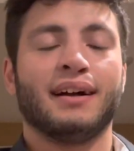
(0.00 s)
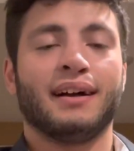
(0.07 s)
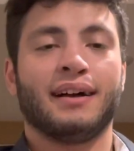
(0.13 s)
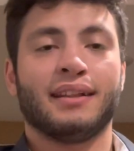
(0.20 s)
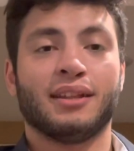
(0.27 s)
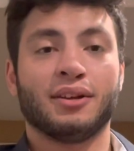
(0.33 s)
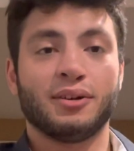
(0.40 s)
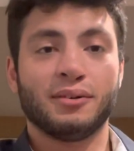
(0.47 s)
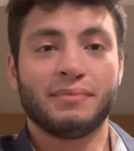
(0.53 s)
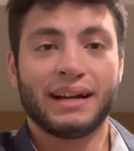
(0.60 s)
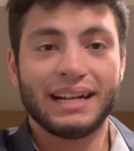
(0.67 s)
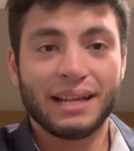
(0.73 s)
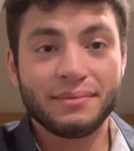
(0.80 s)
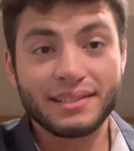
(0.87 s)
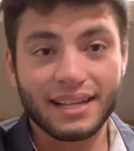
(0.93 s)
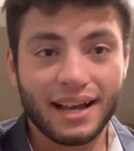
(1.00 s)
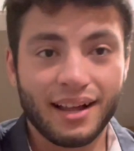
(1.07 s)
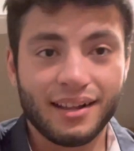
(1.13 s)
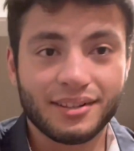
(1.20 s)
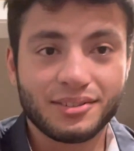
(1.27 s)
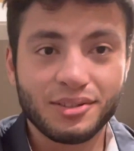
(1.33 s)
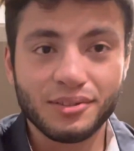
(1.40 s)
Hello, my name is
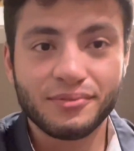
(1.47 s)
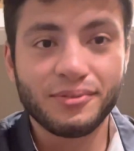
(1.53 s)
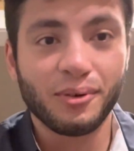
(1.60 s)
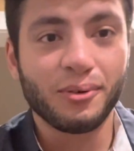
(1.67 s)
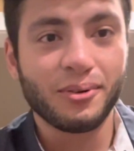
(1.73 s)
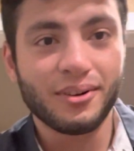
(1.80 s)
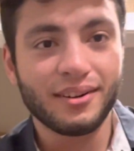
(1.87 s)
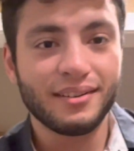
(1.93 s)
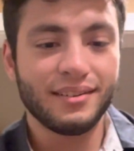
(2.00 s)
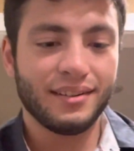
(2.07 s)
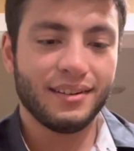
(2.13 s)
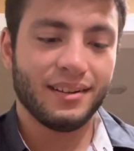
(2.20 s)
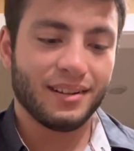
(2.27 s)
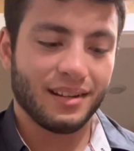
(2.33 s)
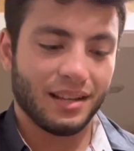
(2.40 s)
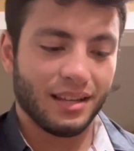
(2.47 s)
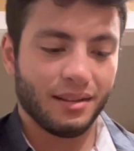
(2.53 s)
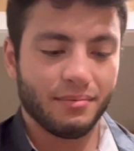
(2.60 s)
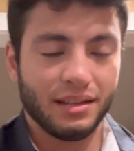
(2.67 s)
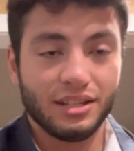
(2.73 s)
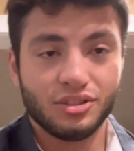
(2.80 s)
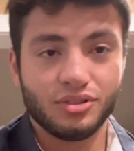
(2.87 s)
Alec Dufour. I am
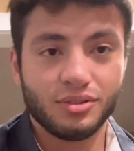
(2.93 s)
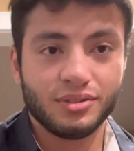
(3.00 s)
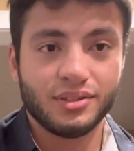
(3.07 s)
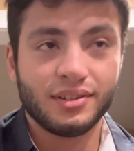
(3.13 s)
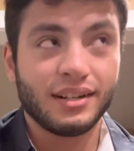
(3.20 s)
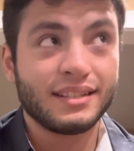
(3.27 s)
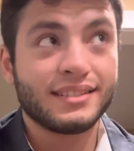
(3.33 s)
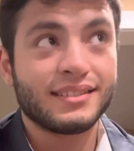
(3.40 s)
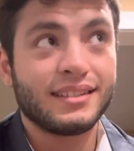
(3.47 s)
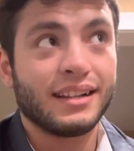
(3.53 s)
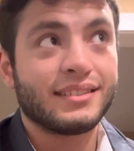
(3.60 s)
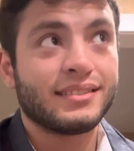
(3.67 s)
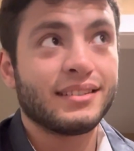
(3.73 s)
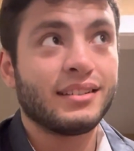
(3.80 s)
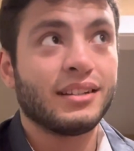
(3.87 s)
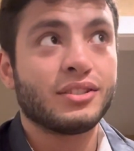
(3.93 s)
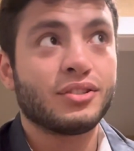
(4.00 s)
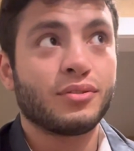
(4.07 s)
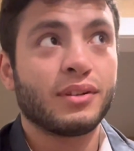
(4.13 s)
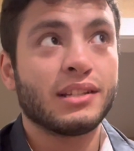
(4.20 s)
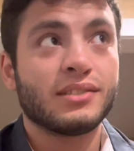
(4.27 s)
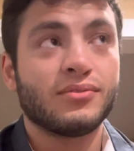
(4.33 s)
a junior at Stetson, a
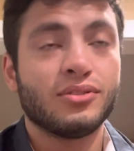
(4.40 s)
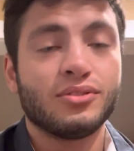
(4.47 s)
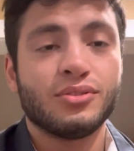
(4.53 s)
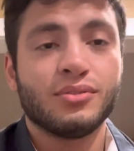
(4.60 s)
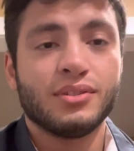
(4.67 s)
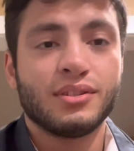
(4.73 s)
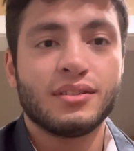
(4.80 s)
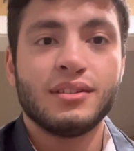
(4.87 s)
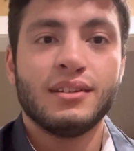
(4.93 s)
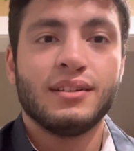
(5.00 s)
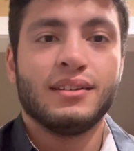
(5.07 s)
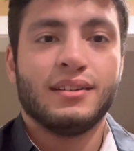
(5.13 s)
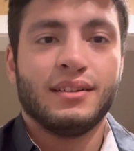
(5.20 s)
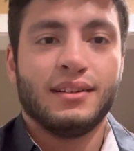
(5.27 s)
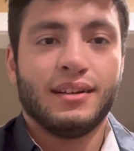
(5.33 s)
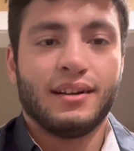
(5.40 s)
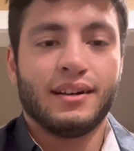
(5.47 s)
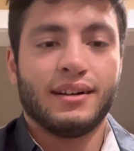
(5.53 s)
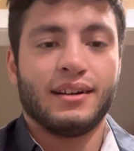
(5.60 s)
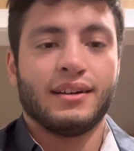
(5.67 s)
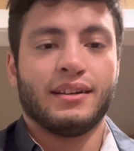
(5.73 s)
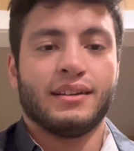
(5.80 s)
transfer junior.
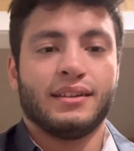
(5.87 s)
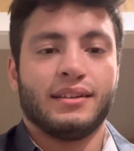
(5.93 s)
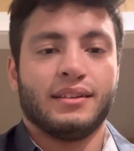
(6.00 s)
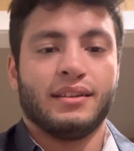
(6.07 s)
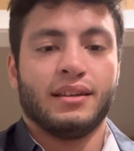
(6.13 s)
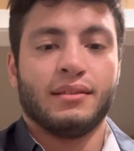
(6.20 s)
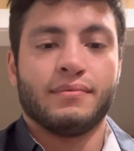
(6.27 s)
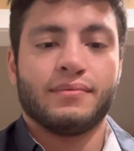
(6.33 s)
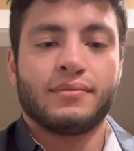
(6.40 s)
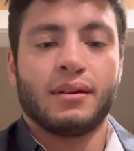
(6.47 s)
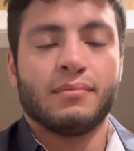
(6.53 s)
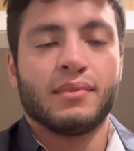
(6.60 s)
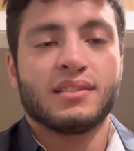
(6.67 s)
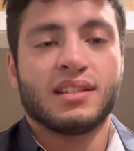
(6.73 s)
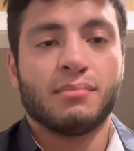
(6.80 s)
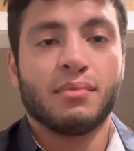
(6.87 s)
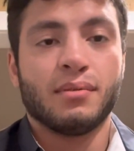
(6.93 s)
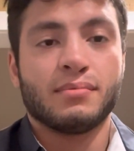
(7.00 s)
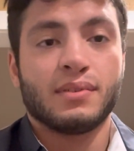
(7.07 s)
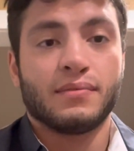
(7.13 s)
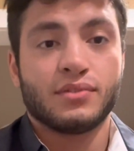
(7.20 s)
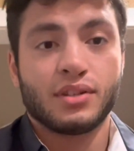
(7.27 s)
I am from the
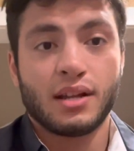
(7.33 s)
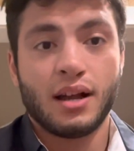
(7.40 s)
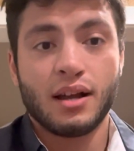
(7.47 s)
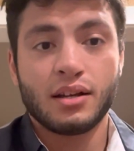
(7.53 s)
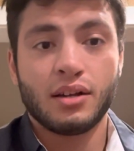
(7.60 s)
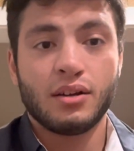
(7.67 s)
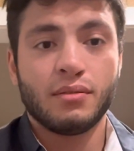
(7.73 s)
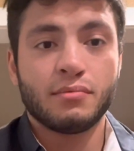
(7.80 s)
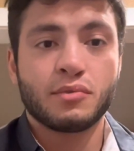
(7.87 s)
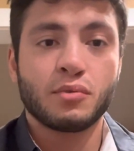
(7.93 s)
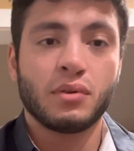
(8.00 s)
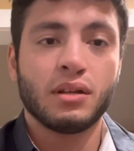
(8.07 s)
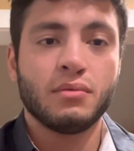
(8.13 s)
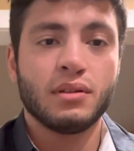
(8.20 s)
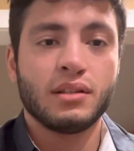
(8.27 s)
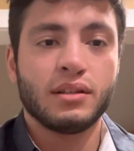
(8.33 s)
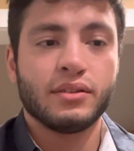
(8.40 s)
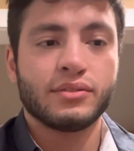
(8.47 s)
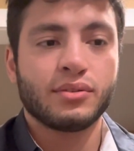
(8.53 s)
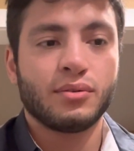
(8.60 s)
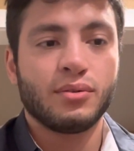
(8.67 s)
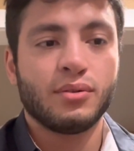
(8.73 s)
suburbs of Chicago. I'm 21
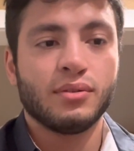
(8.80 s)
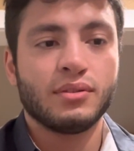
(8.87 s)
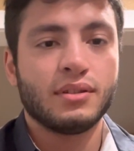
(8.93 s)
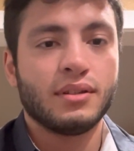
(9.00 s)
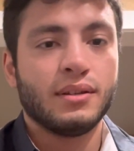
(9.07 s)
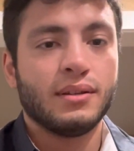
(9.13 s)
years old.